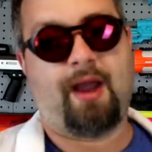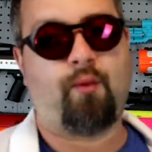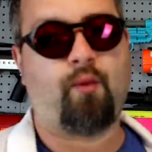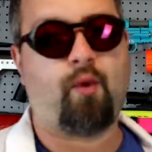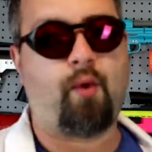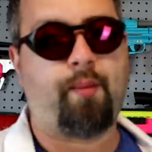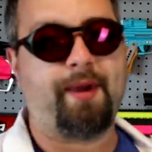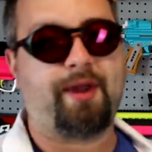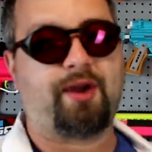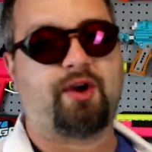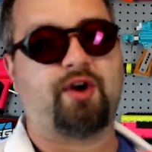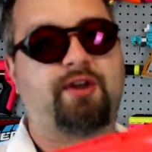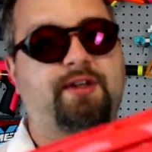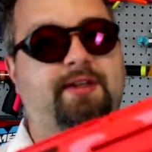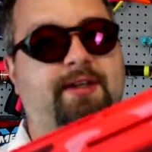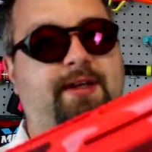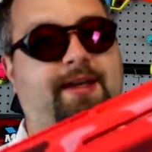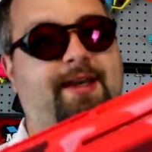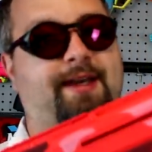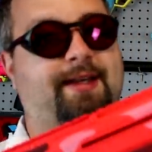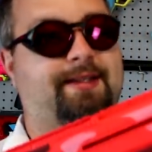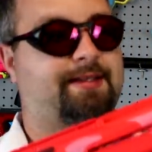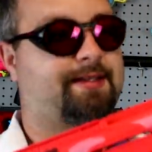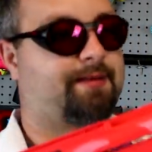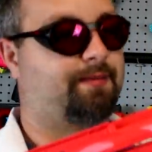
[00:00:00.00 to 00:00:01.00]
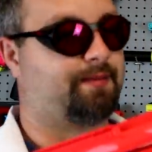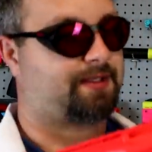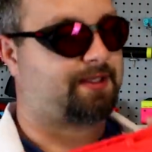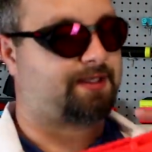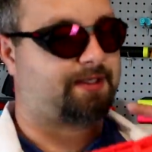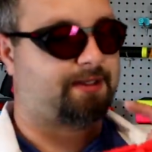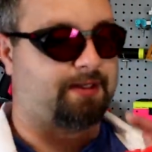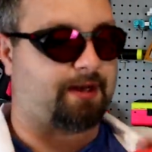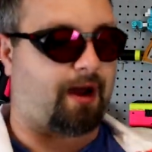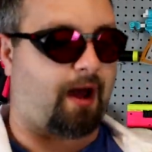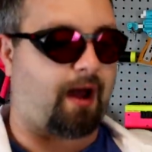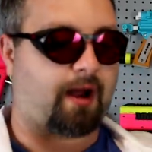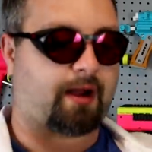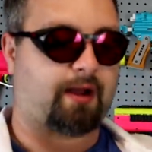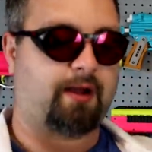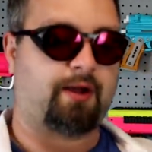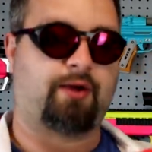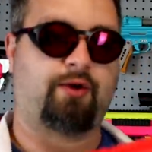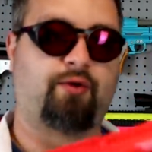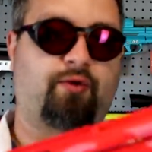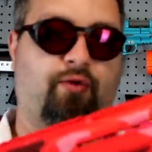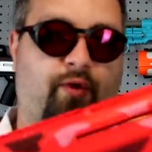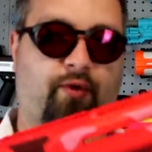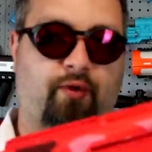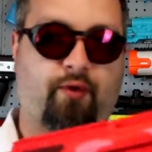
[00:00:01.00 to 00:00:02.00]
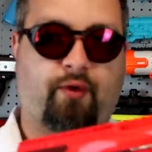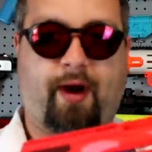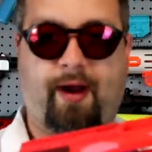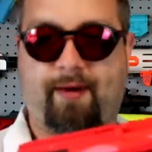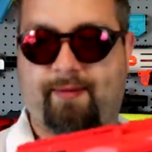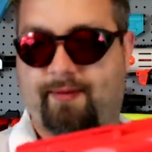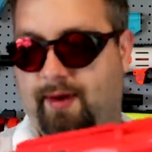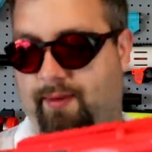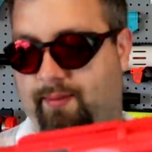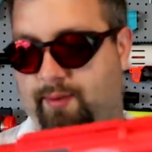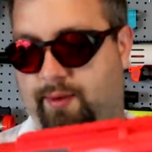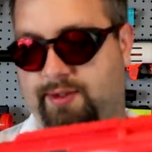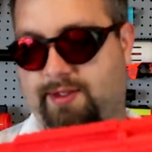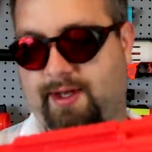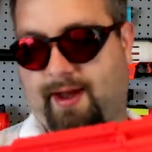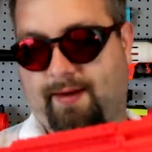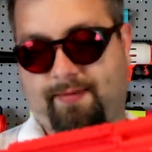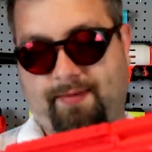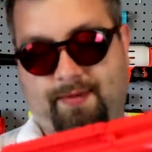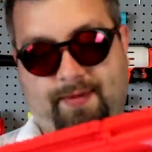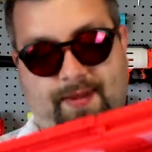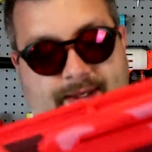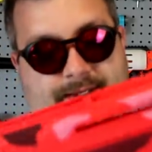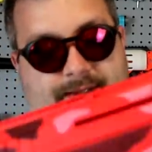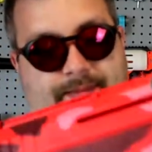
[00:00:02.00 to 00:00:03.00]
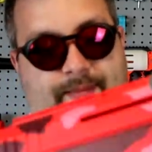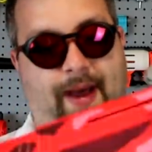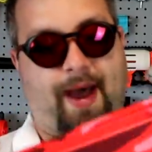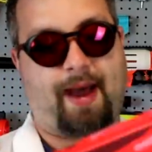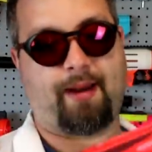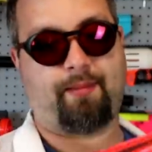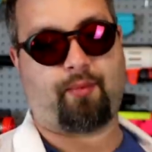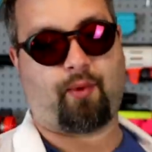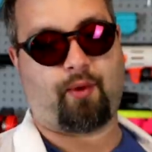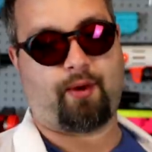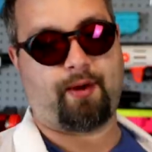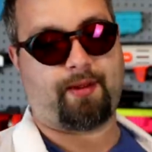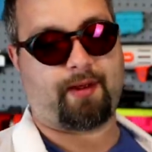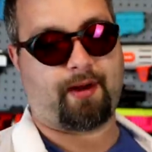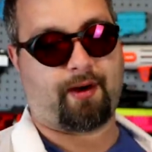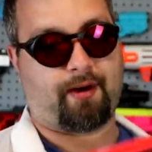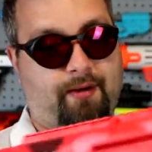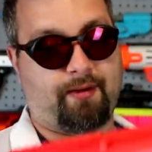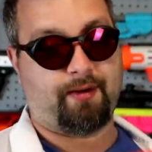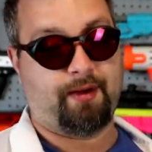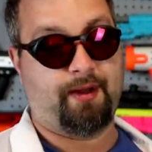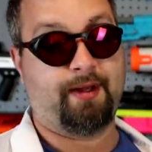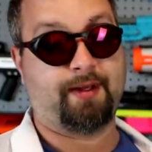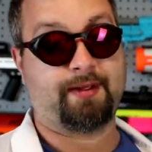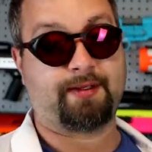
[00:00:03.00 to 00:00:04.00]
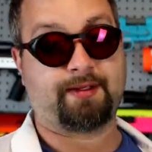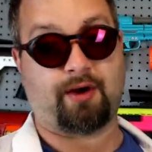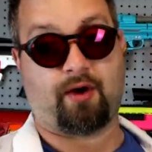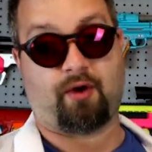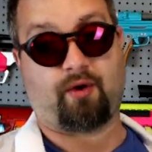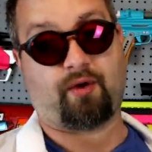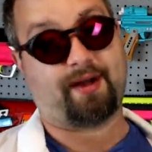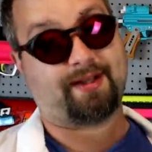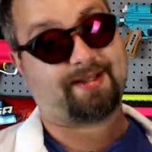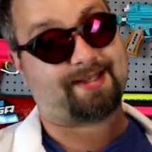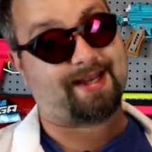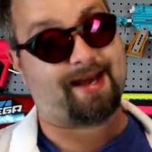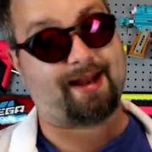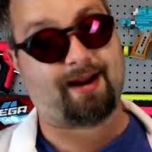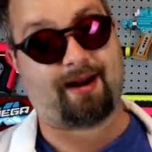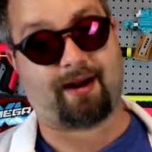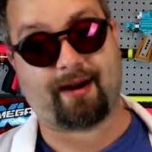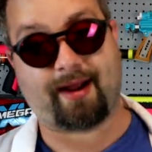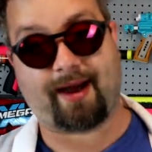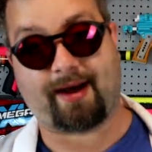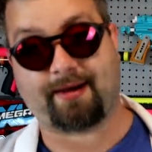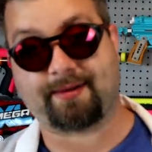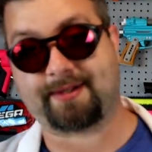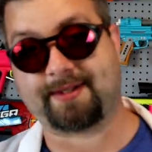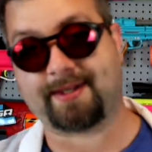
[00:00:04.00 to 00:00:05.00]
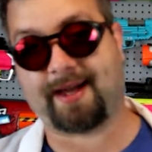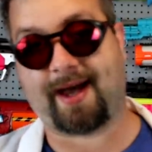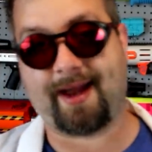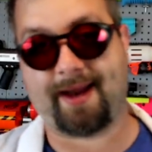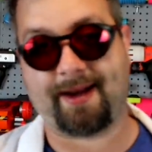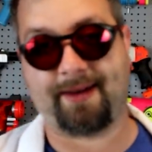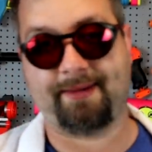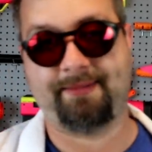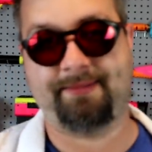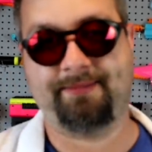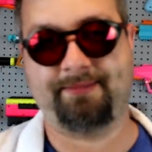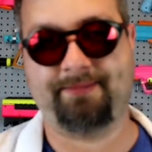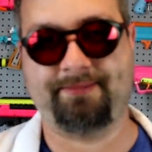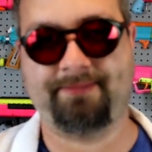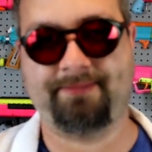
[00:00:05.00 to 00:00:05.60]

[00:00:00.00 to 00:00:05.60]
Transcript: It will be good to get some stock chronograph numbers off this bad boy though, so let's head on outside.